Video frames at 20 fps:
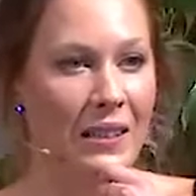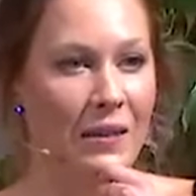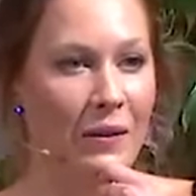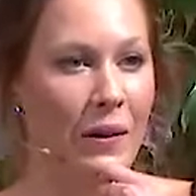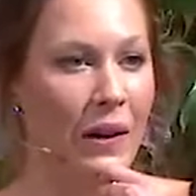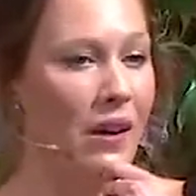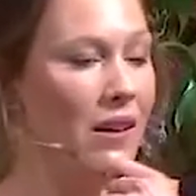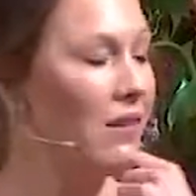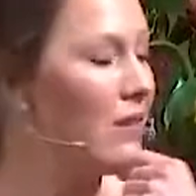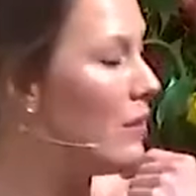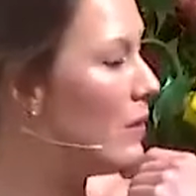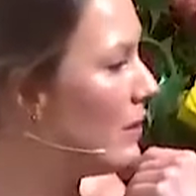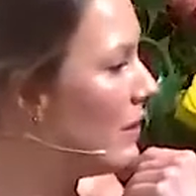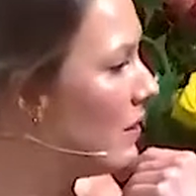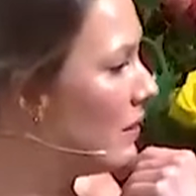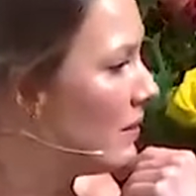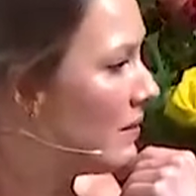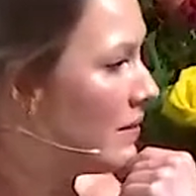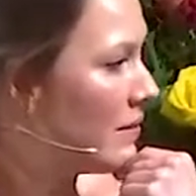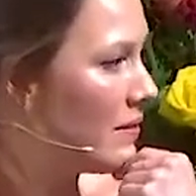well,
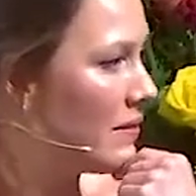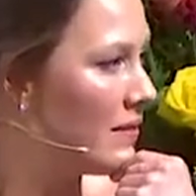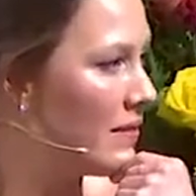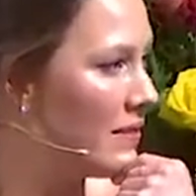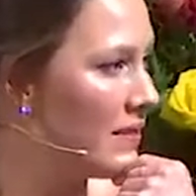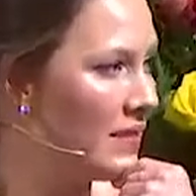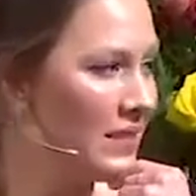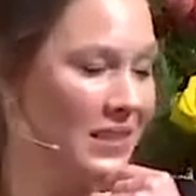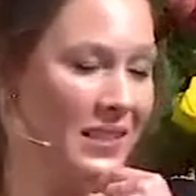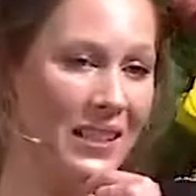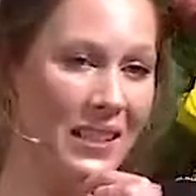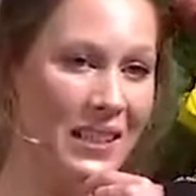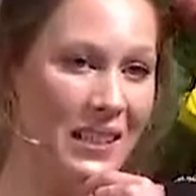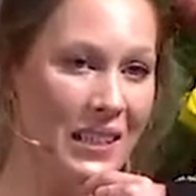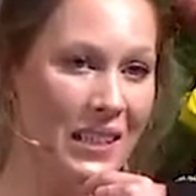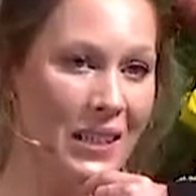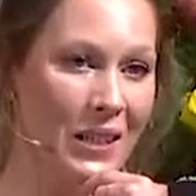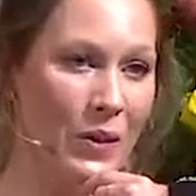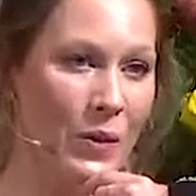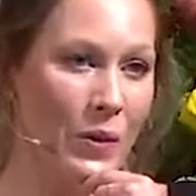
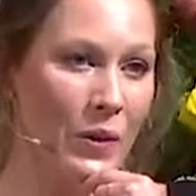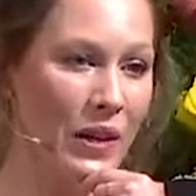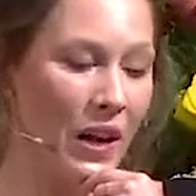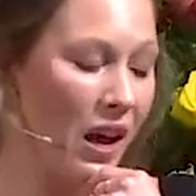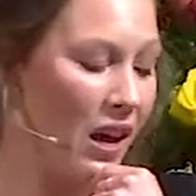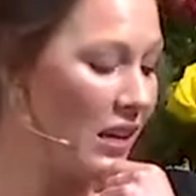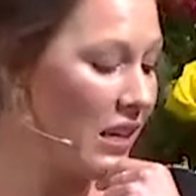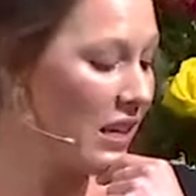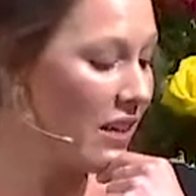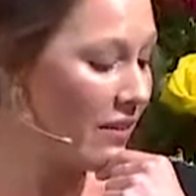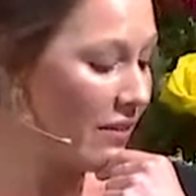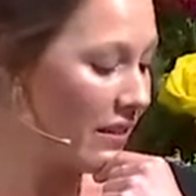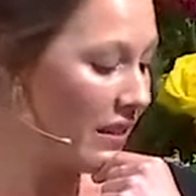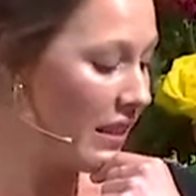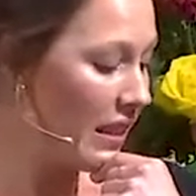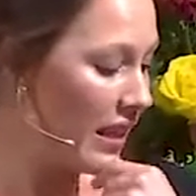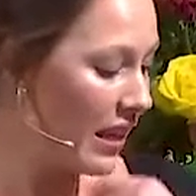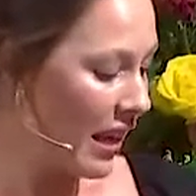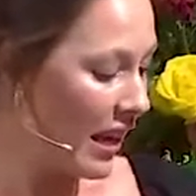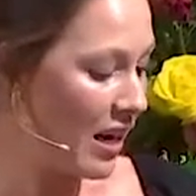we're not going to
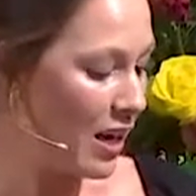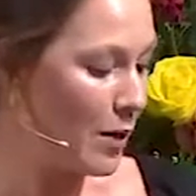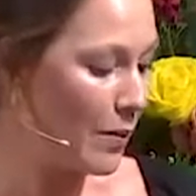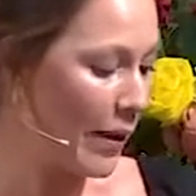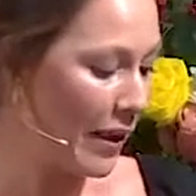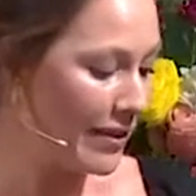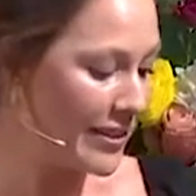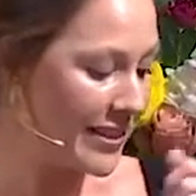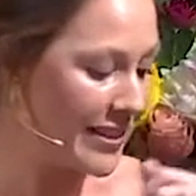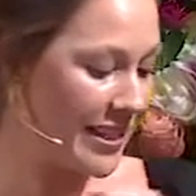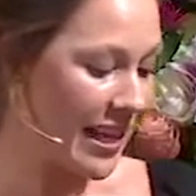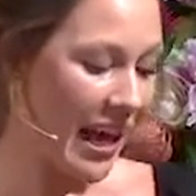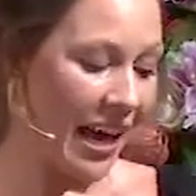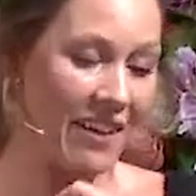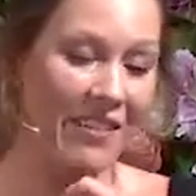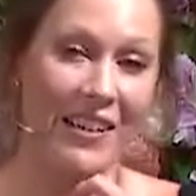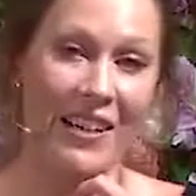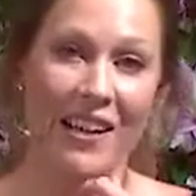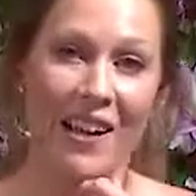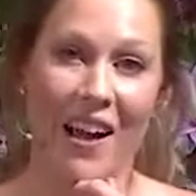really care about
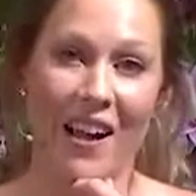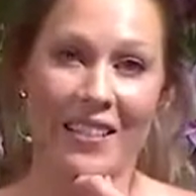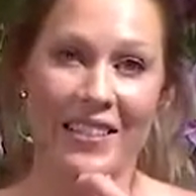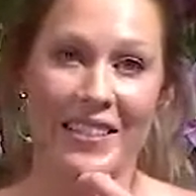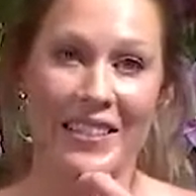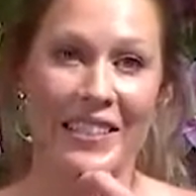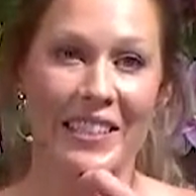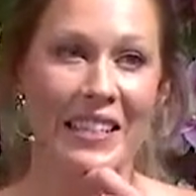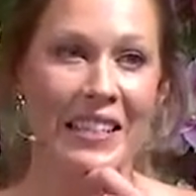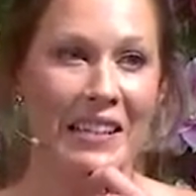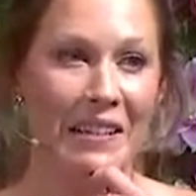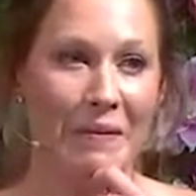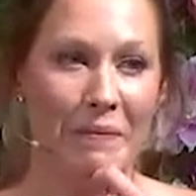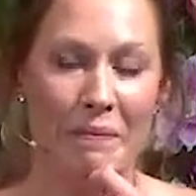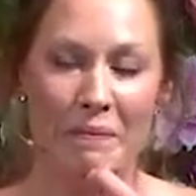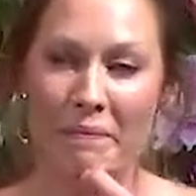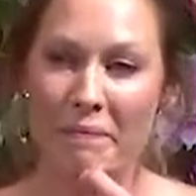scattering God's seed.